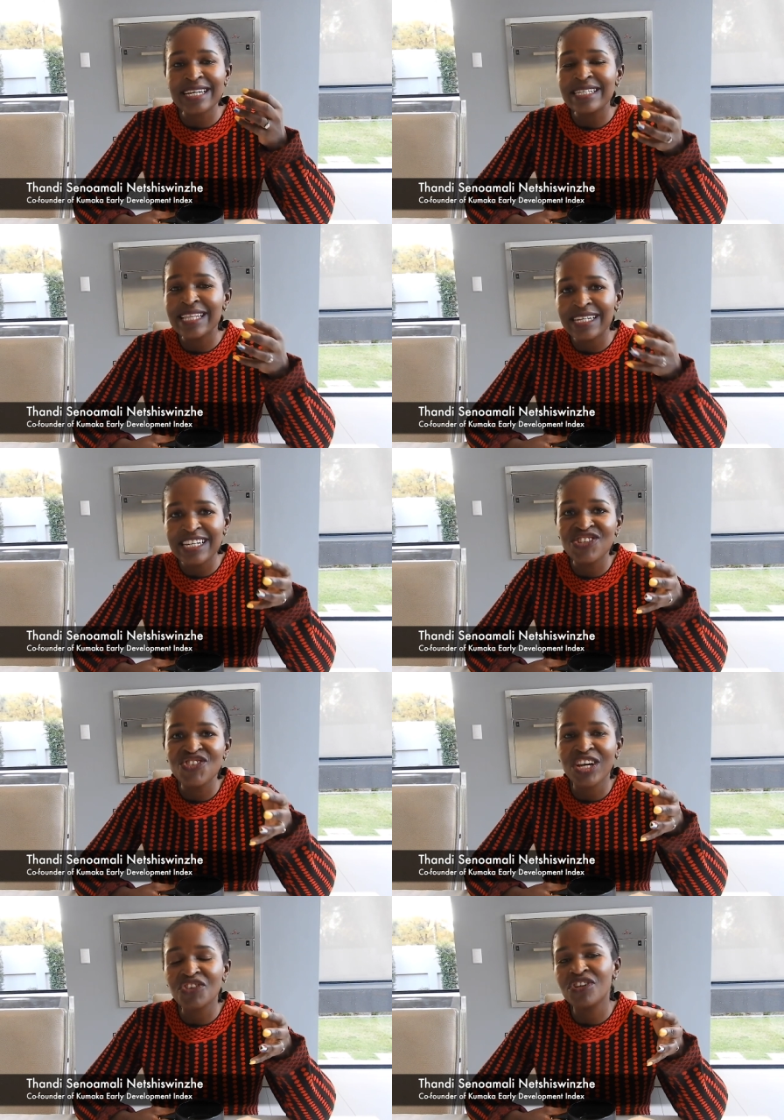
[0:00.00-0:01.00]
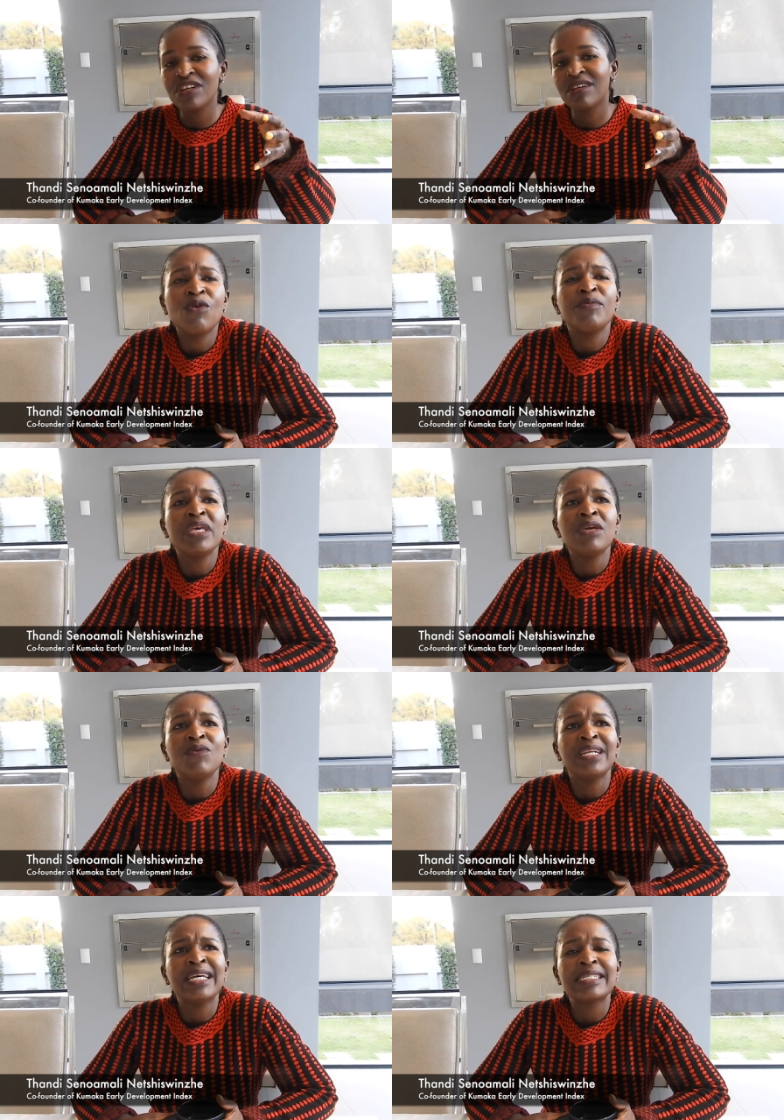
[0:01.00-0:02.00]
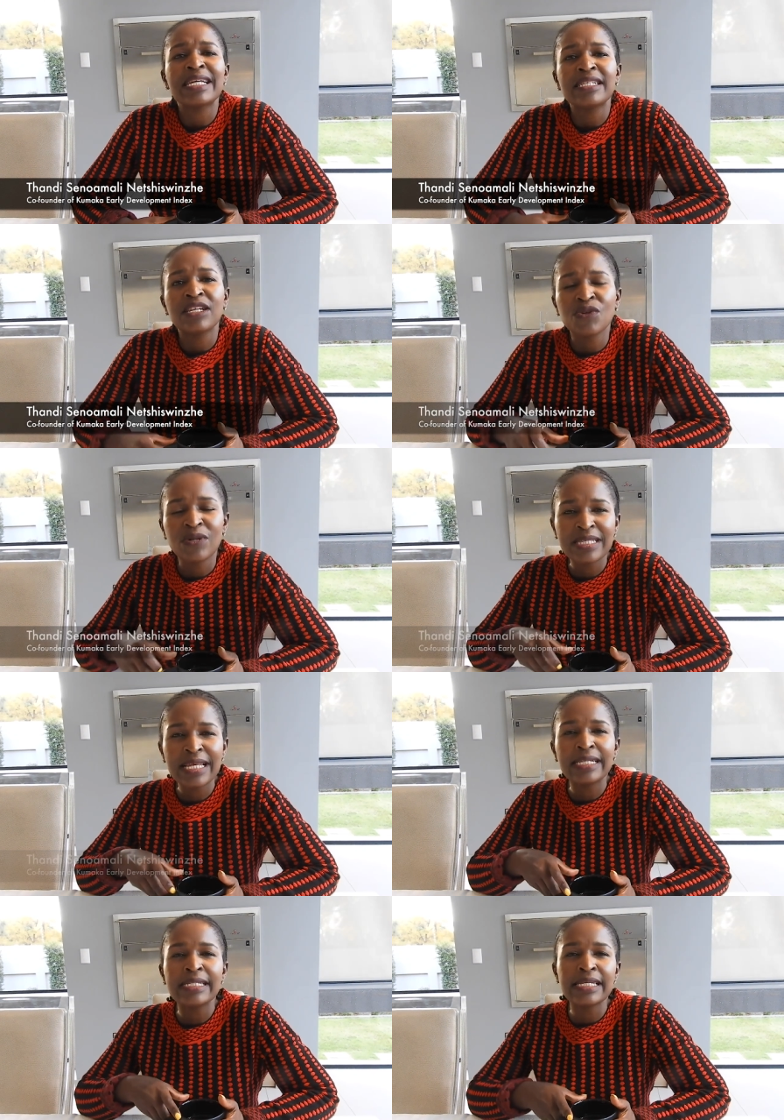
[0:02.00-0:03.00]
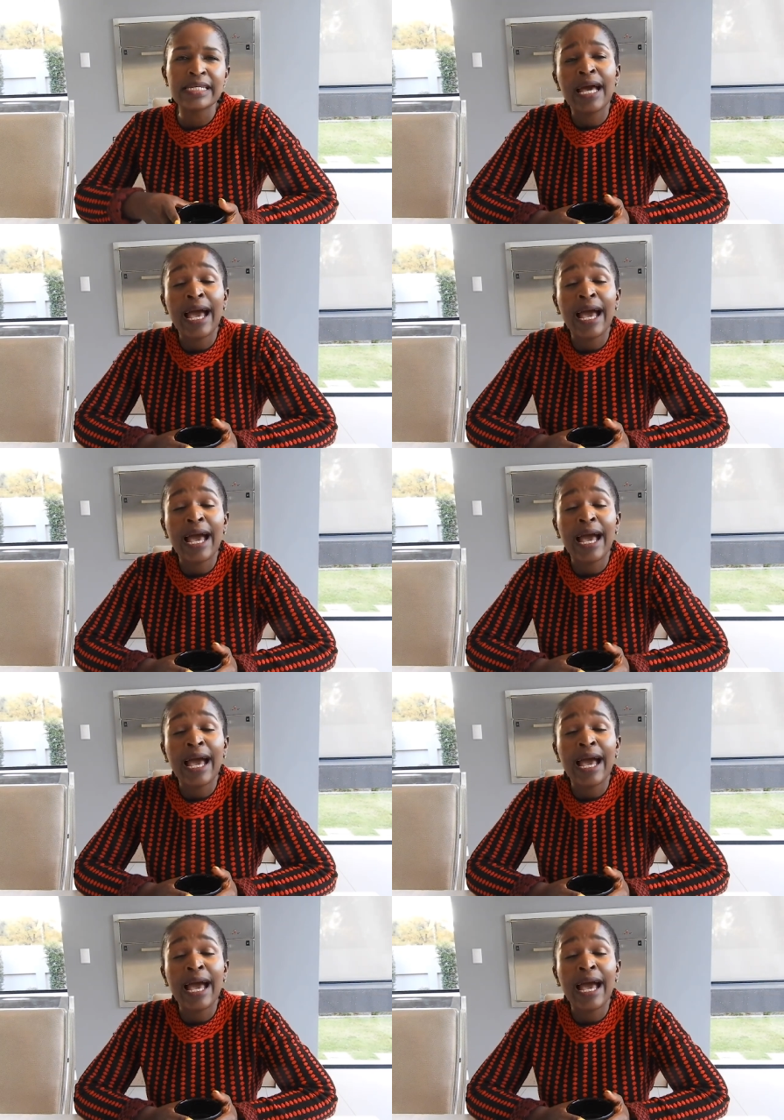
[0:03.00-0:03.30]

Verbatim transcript: just that injection. For me, when I started consulting,